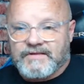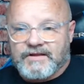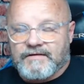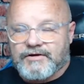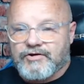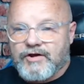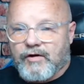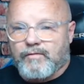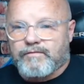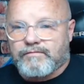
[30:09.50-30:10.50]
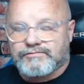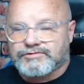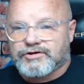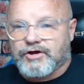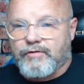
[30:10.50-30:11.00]
then you're
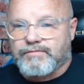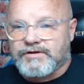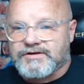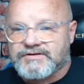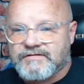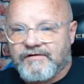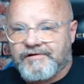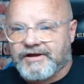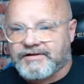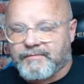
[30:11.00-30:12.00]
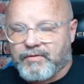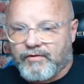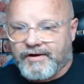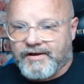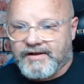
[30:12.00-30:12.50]
hopeless at
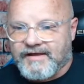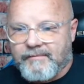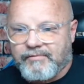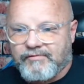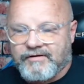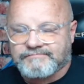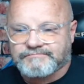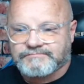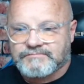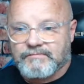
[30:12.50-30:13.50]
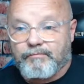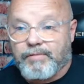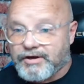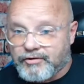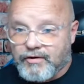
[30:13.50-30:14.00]
that point.
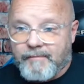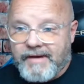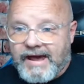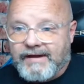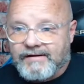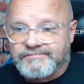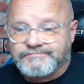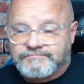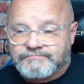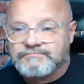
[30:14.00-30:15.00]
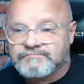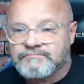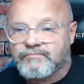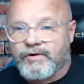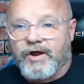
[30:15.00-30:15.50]
But you'll come back.
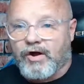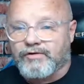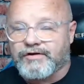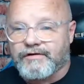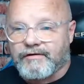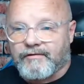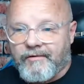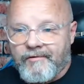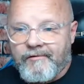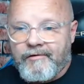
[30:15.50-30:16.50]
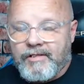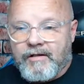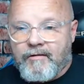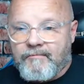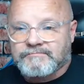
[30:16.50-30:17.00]
We all do.
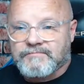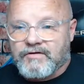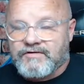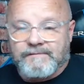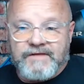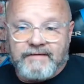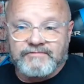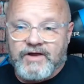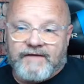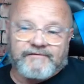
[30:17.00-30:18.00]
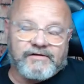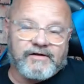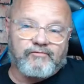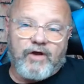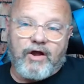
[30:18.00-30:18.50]
Sometimes we have to
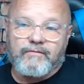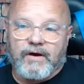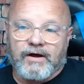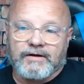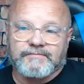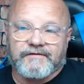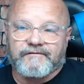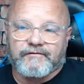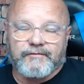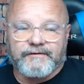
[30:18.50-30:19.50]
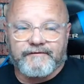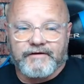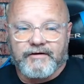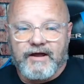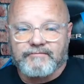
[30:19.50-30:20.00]
hit rock bottom before we
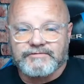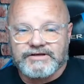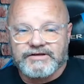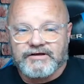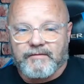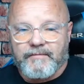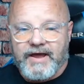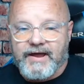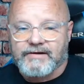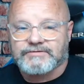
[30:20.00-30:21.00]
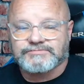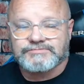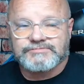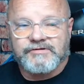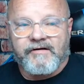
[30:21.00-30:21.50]
figure out we need to come back.
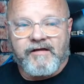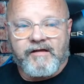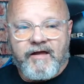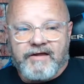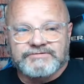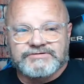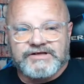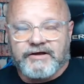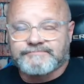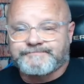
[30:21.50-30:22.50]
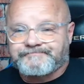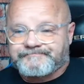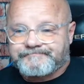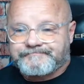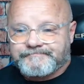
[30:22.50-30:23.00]
So
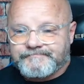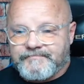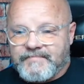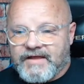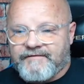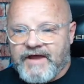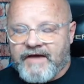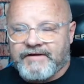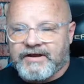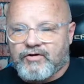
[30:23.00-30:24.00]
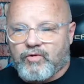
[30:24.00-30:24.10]
if you have any